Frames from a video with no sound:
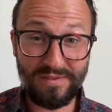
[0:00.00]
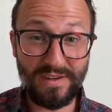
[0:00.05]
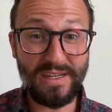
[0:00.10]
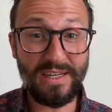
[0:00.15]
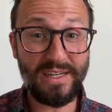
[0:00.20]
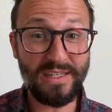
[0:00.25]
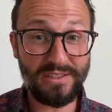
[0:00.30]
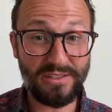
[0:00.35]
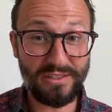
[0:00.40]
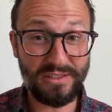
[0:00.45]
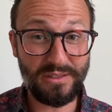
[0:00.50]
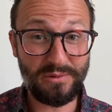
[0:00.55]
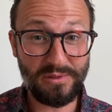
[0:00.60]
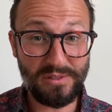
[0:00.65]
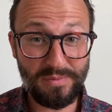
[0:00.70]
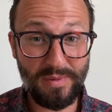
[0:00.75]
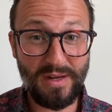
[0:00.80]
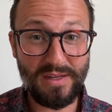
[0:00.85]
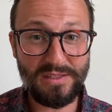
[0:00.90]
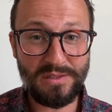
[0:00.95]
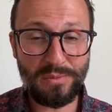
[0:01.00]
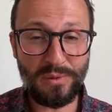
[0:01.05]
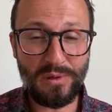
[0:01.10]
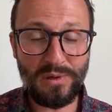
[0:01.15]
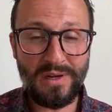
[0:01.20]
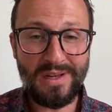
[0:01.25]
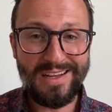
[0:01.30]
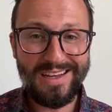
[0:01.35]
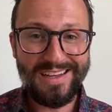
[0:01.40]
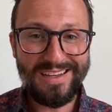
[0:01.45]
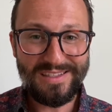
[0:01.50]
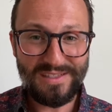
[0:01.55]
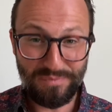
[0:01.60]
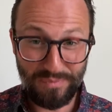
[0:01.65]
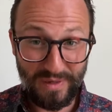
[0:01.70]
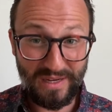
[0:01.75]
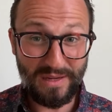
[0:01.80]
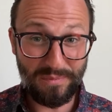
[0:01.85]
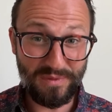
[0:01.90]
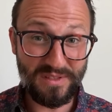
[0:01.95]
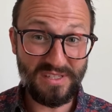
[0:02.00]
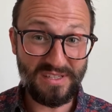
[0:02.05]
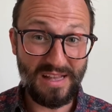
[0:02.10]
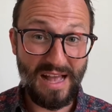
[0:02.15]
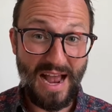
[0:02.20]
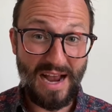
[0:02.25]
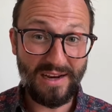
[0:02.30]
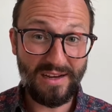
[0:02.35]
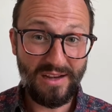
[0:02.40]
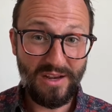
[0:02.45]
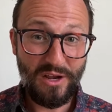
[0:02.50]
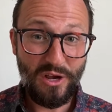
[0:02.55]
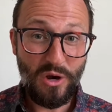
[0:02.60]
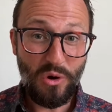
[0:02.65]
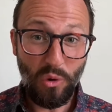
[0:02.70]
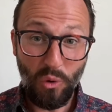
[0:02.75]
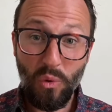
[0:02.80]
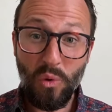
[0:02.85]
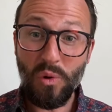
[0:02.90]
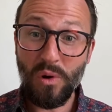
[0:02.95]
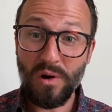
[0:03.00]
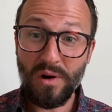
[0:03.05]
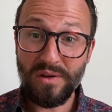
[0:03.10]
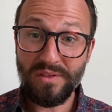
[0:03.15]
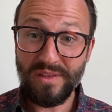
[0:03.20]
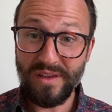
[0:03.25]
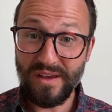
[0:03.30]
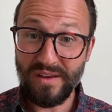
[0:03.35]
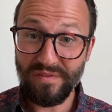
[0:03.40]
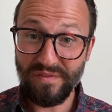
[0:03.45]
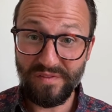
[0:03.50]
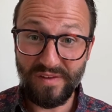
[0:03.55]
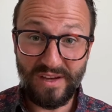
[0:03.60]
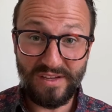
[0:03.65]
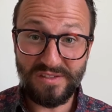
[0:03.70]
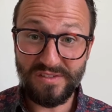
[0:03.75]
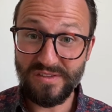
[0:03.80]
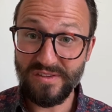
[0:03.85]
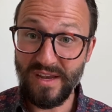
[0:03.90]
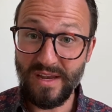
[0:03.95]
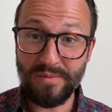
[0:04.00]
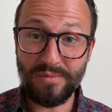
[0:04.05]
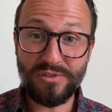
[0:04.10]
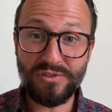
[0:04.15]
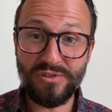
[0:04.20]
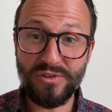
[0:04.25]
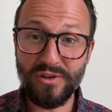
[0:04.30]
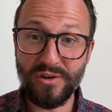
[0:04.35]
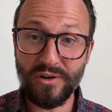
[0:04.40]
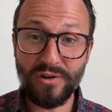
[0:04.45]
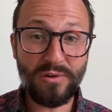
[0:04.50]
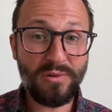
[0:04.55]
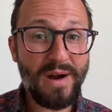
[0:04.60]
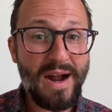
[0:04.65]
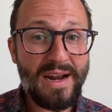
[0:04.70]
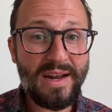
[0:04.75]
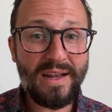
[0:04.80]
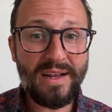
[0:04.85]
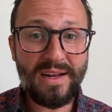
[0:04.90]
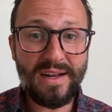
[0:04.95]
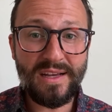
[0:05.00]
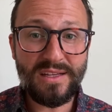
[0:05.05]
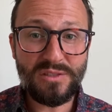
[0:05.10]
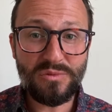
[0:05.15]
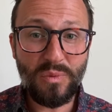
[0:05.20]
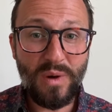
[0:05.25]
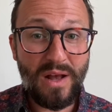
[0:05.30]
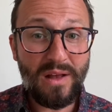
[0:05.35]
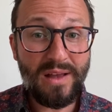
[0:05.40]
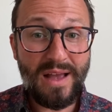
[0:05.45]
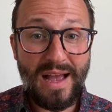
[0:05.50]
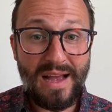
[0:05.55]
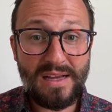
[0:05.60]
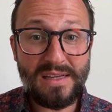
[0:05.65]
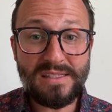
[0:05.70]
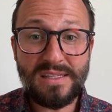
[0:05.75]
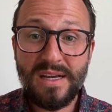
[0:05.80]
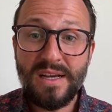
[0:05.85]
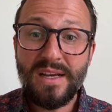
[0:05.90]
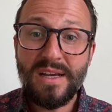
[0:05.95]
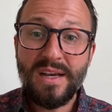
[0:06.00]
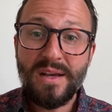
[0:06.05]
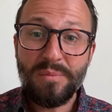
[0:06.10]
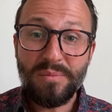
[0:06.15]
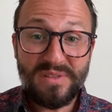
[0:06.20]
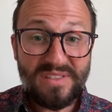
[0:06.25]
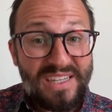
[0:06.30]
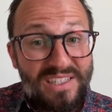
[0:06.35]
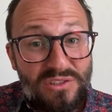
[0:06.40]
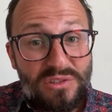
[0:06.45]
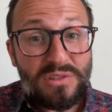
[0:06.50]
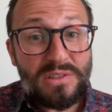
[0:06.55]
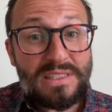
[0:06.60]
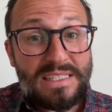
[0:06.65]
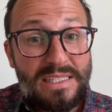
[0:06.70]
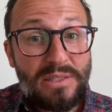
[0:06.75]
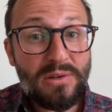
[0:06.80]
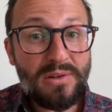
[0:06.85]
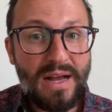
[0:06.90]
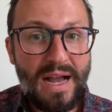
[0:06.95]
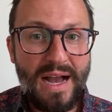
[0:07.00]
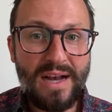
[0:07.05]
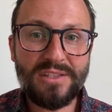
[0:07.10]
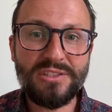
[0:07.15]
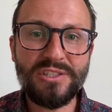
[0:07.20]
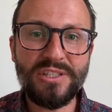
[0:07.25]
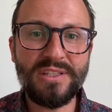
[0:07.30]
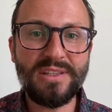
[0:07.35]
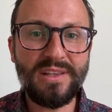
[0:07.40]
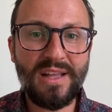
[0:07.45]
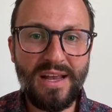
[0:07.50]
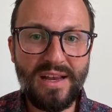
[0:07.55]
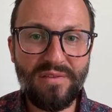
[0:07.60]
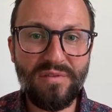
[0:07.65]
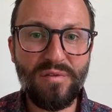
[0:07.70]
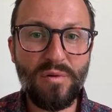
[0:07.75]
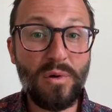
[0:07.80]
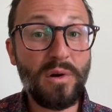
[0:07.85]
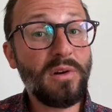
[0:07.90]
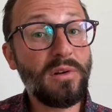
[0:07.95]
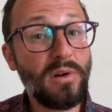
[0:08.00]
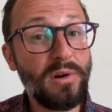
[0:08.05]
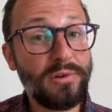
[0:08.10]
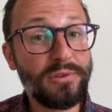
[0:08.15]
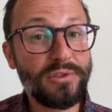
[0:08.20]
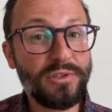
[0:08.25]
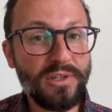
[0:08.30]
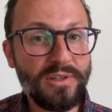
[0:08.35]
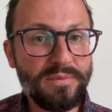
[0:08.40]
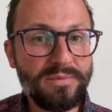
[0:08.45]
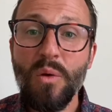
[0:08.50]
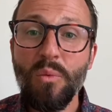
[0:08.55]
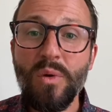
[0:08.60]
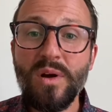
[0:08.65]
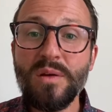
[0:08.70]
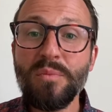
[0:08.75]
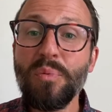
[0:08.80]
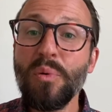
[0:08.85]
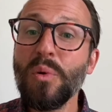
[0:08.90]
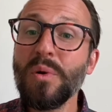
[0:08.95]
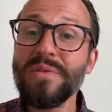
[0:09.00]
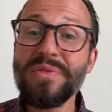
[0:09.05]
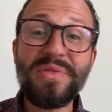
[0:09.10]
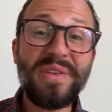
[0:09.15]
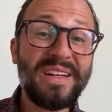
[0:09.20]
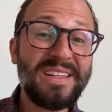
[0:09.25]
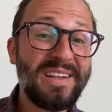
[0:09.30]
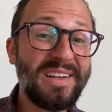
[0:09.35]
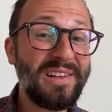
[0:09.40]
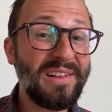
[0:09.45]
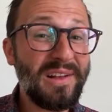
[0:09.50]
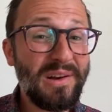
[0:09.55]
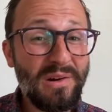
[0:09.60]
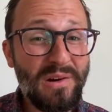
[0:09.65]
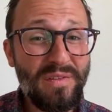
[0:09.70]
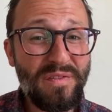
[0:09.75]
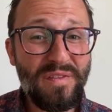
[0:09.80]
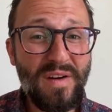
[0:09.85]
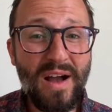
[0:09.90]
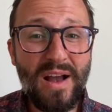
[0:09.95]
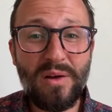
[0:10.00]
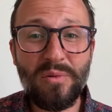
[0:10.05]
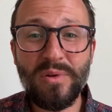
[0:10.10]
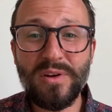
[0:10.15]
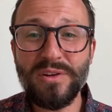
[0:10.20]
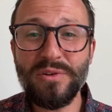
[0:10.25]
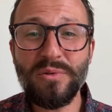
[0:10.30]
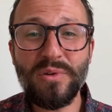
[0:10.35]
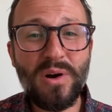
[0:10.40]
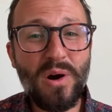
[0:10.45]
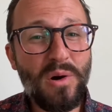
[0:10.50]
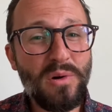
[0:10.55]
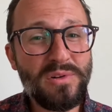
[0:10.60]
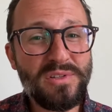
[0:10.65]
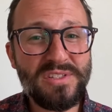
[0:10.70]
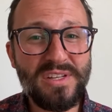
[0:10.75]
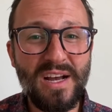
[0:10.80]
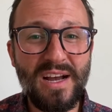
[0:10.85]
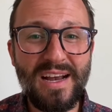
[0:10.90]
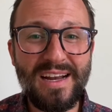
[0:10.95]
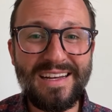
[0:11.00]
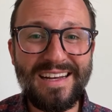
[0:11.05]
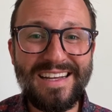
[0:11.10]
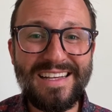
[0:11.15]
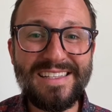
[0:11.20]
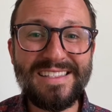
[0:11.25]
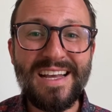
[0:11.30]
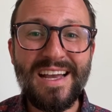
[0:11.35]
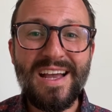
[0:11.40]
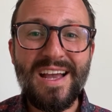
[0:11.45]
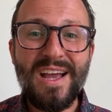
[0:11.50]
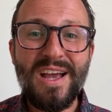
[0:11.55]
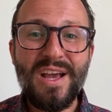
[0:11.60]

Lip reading: financially responsible to pick up the slack. Or they face damage to their credit as well as potential legal action like foreclosure. One important thing to clarify when you cosign is